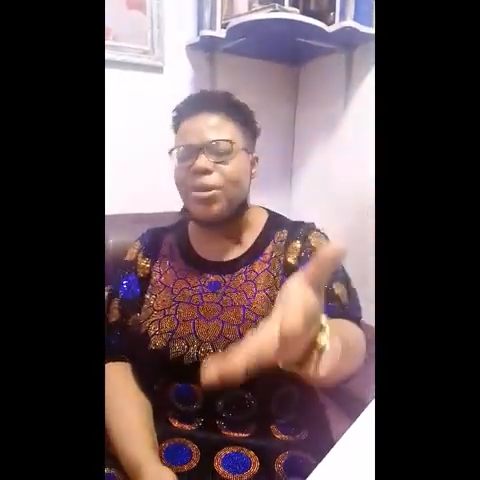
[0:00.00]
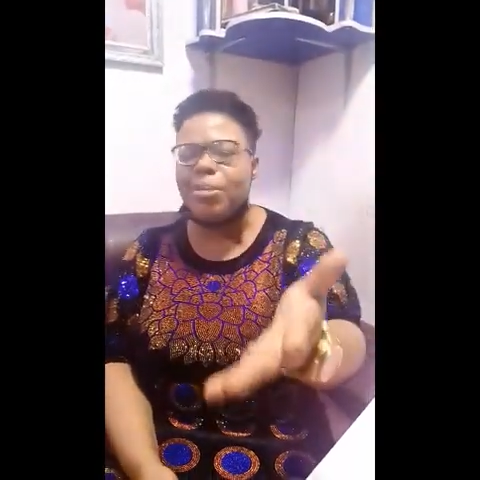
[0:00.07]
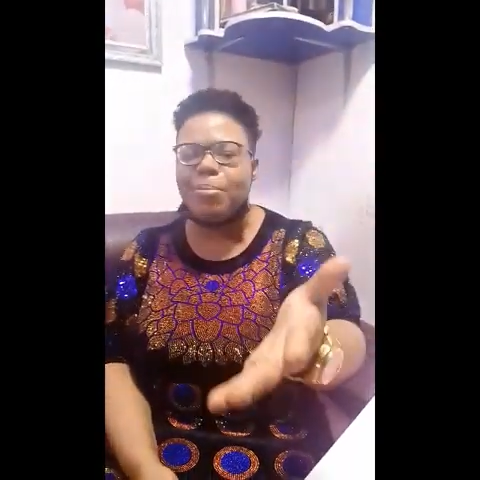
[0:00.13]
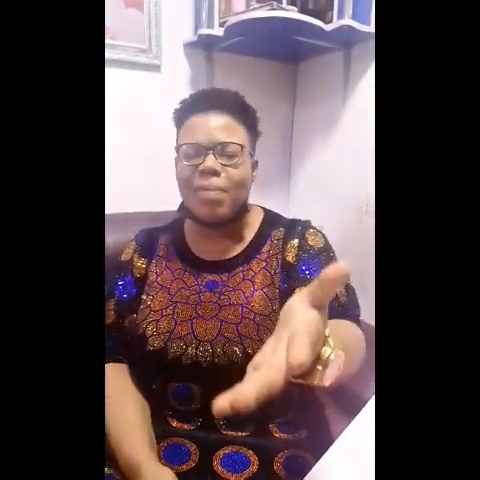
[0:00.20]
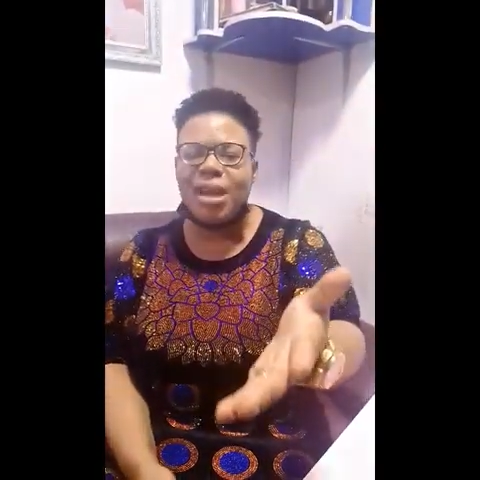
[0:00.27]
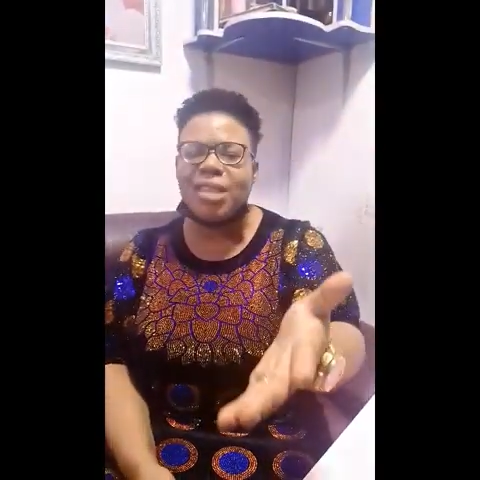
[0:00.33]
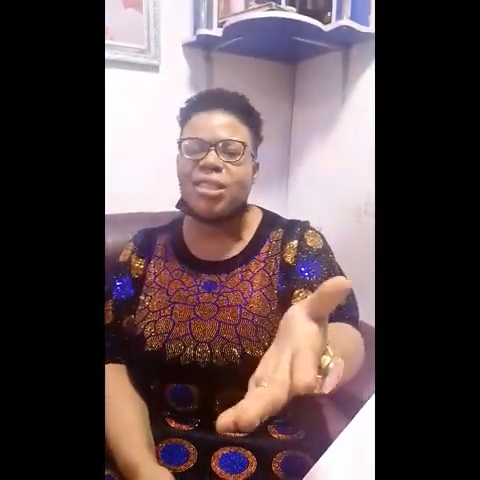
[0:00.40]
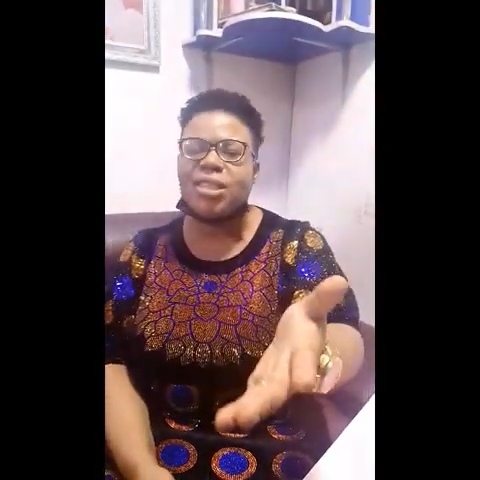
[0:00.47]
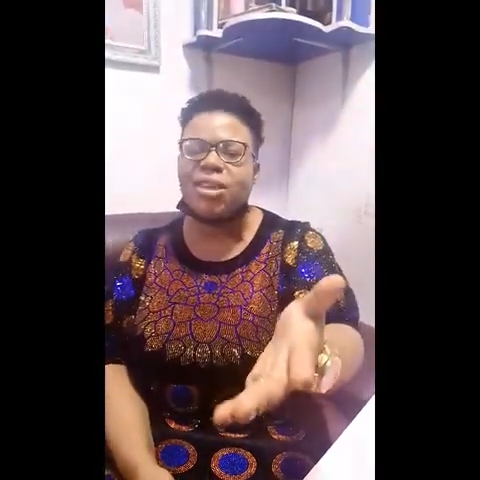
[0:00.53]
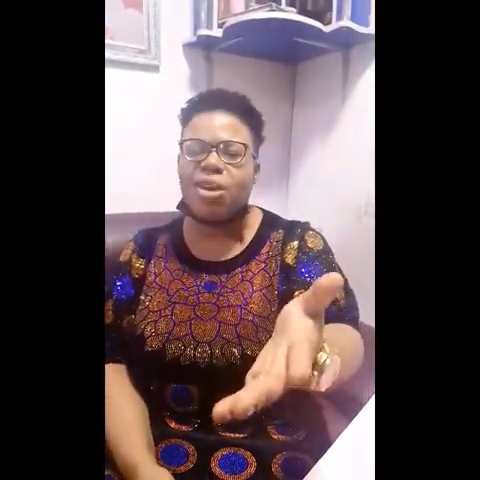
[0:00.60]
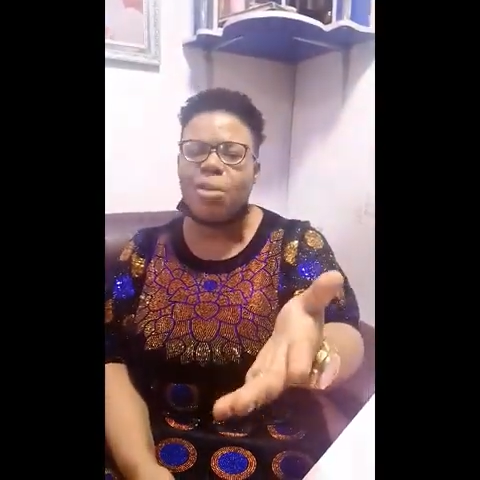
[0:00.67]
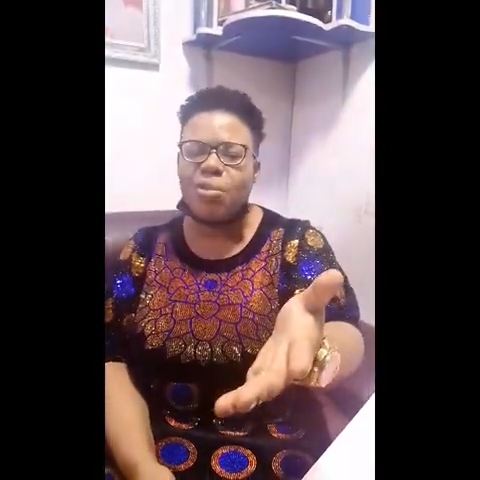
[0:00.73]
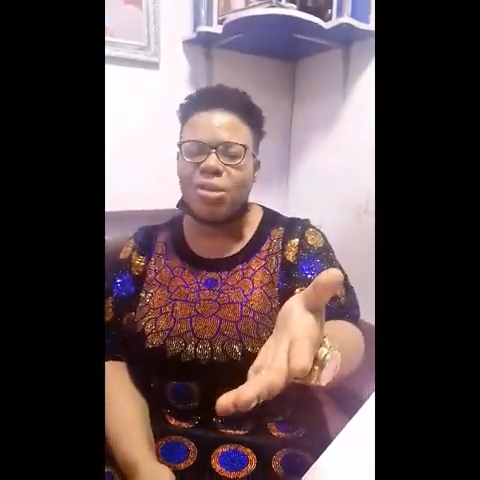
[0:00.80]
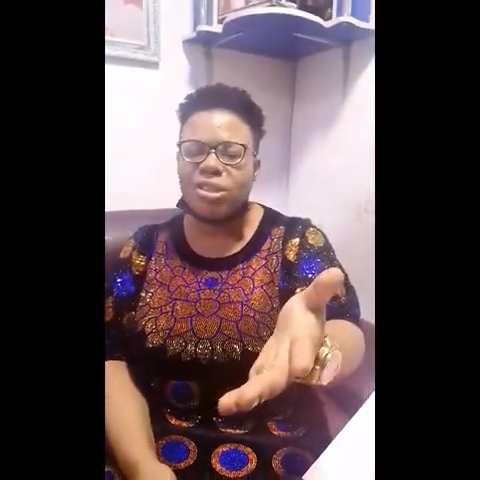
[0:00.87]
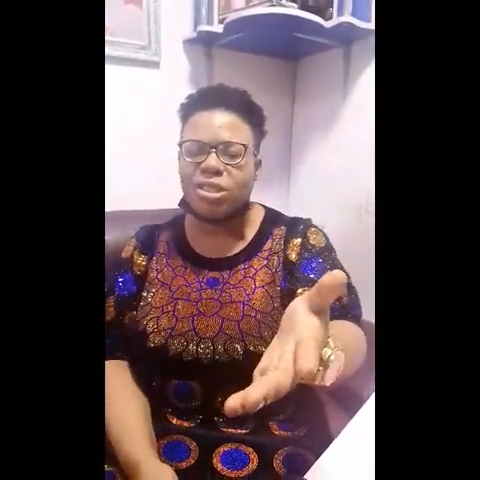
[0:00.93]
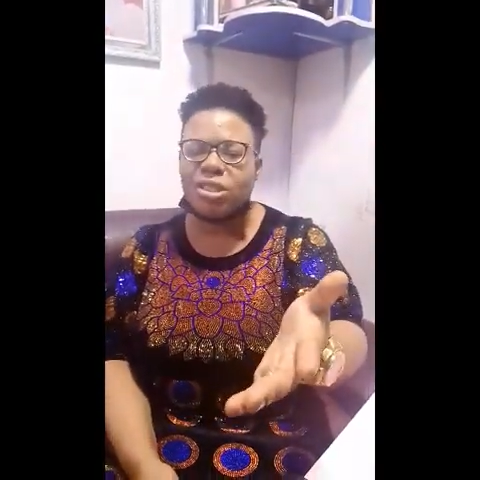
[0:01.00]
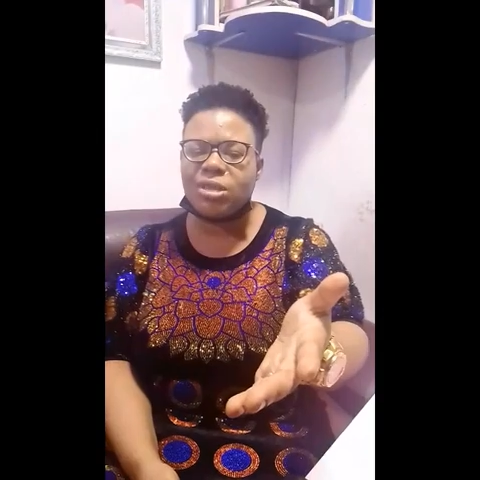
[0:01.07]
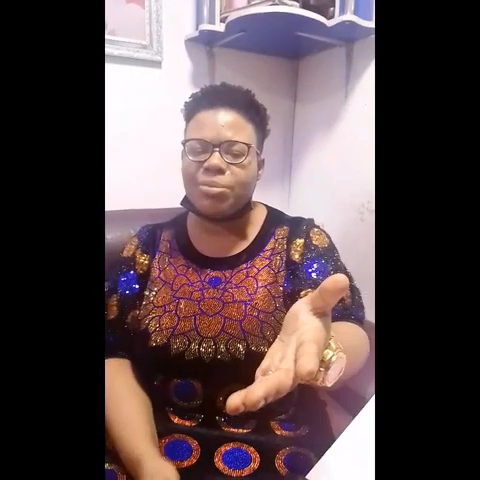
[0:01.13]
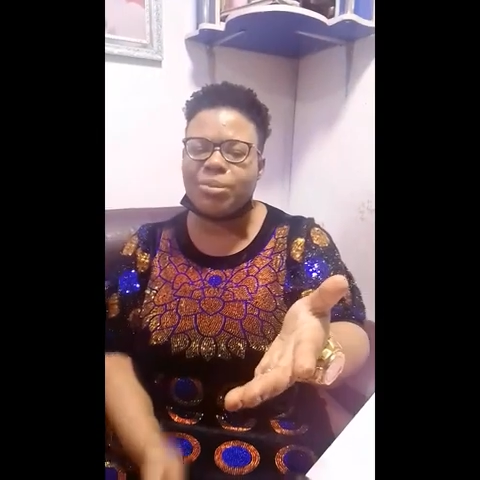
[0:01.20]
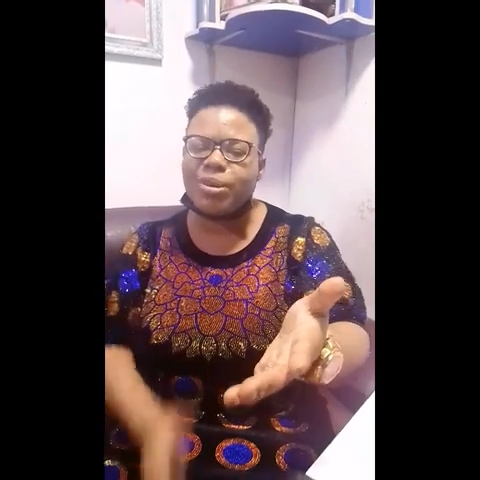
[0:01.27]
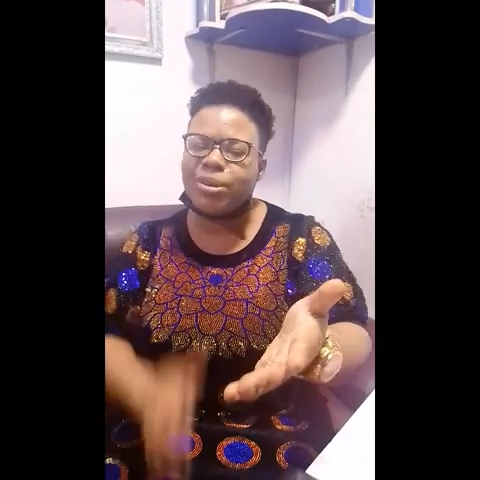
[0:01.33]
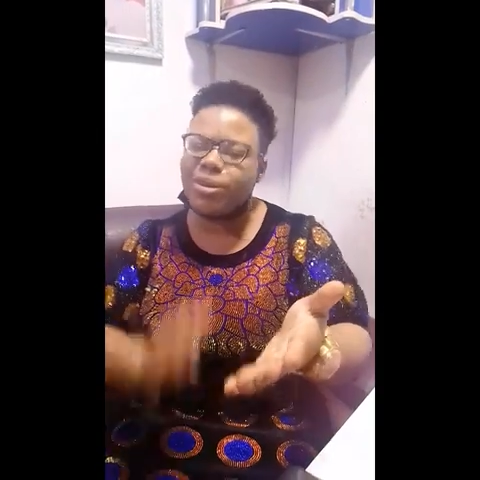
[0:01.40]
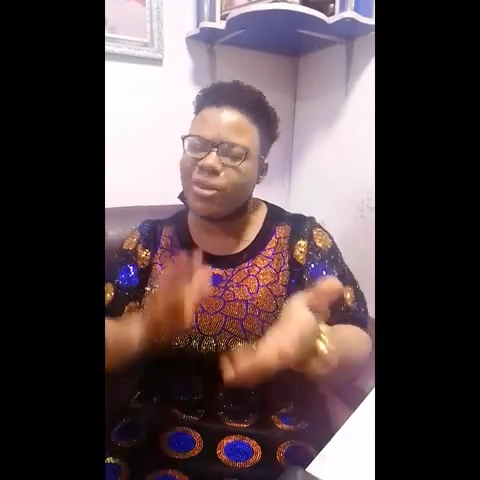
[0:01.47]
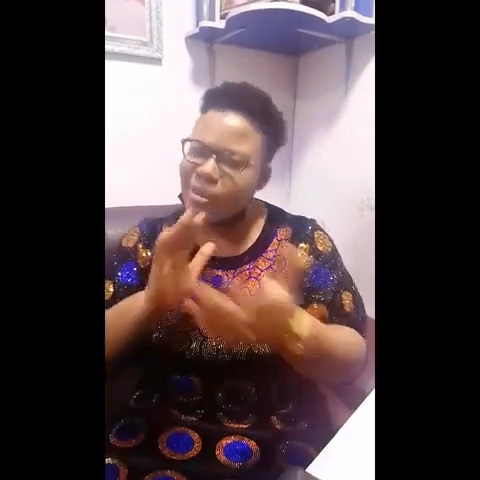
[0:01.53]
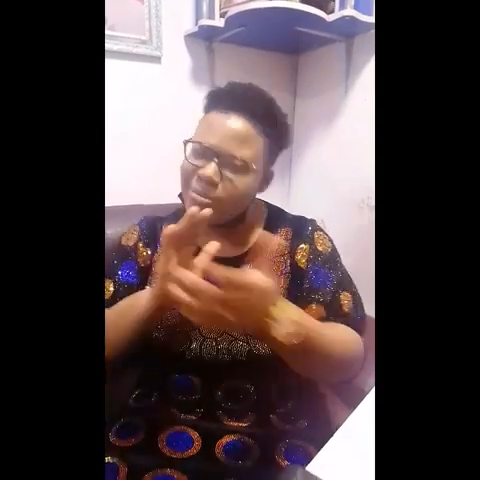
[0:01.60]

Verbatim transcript: your minds in the comment section below.